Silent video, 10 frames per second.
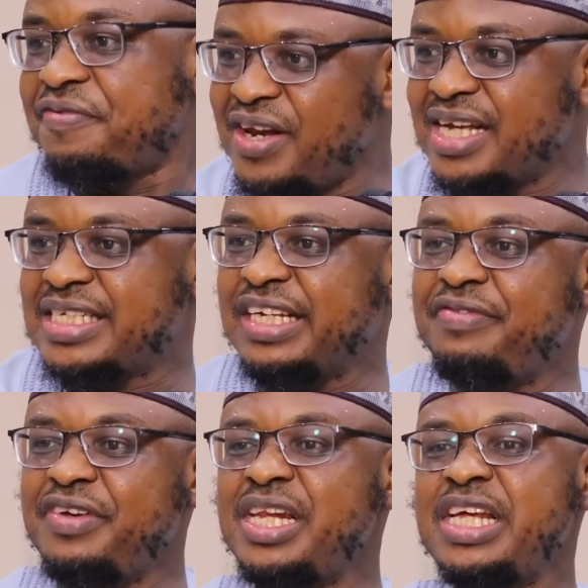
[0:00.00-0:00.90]

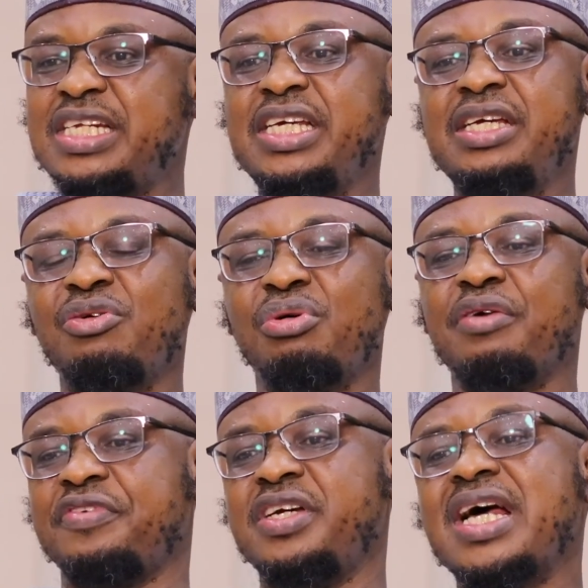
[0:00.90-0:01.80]
Flexibility
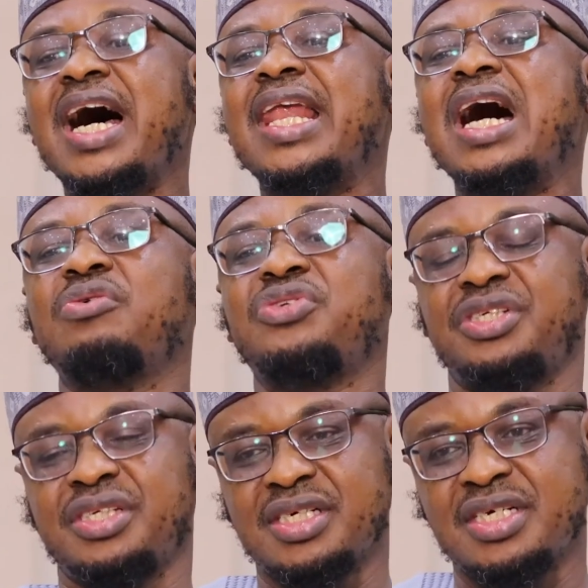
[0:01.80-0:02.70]
of it
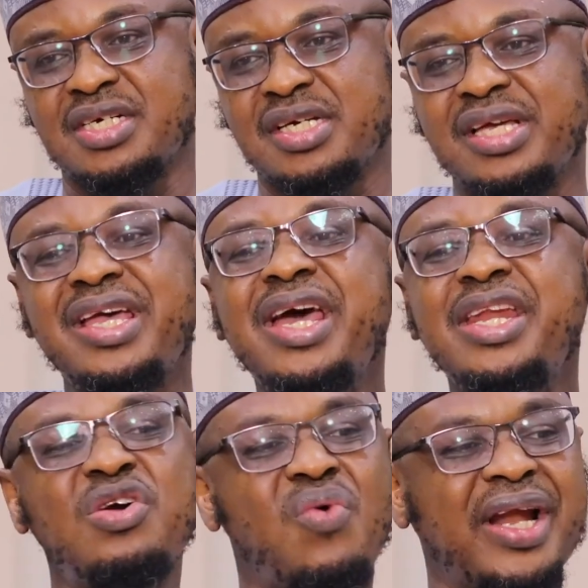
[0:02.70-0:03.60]
allows
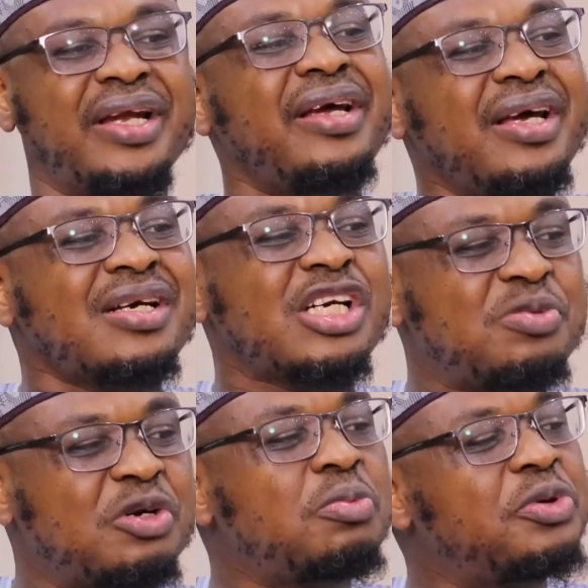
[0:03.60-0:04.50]
anyone,
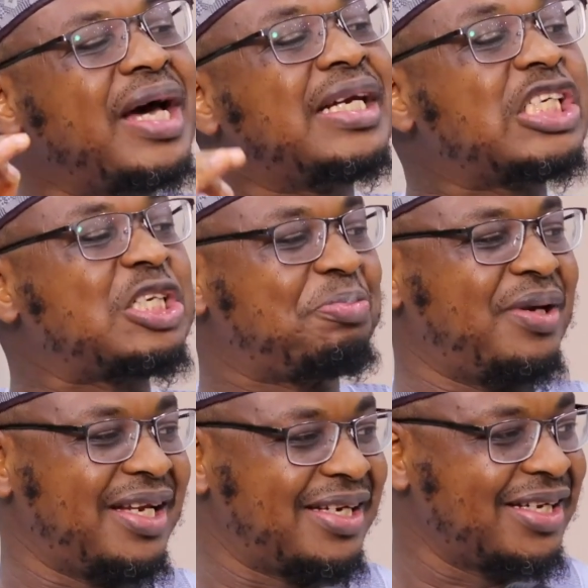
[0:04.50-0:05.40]
irrespective of your
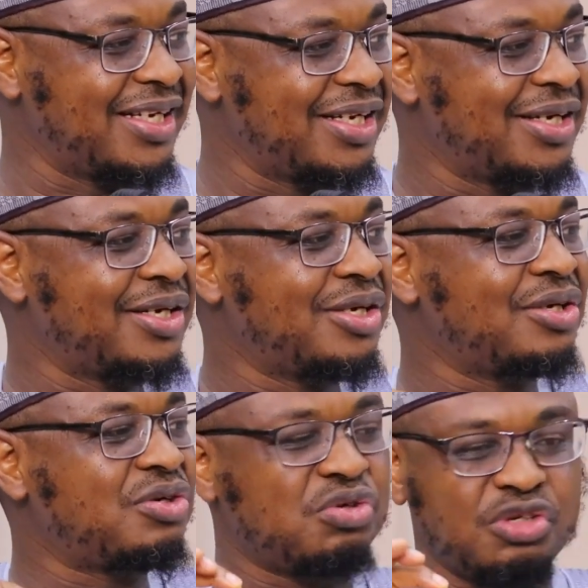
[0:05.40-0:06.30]
discipline,
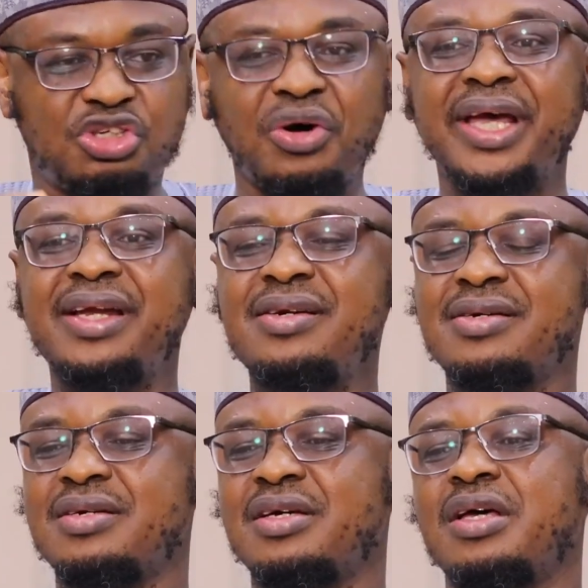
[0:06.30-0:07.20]
to join,
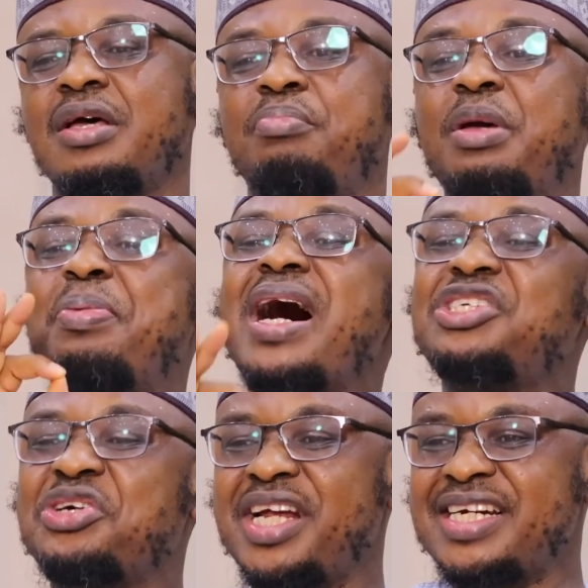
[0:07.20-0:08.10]
be
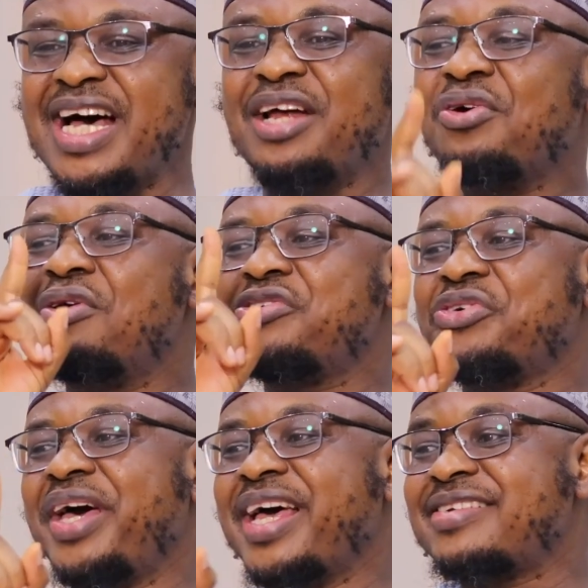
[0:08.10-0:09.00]
passionate, and
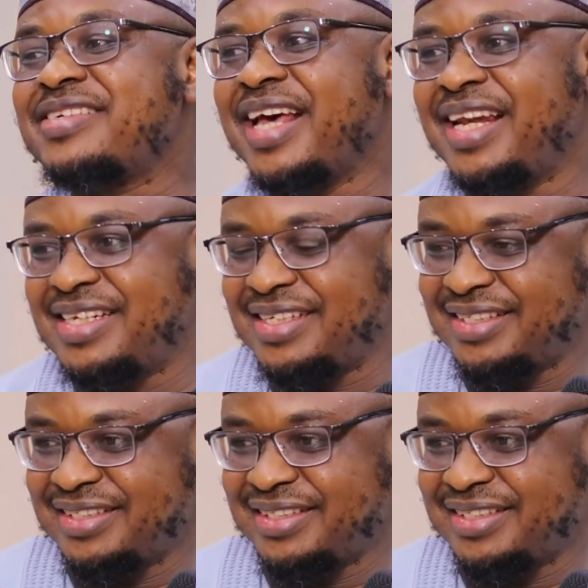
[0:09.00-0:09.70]
also excel.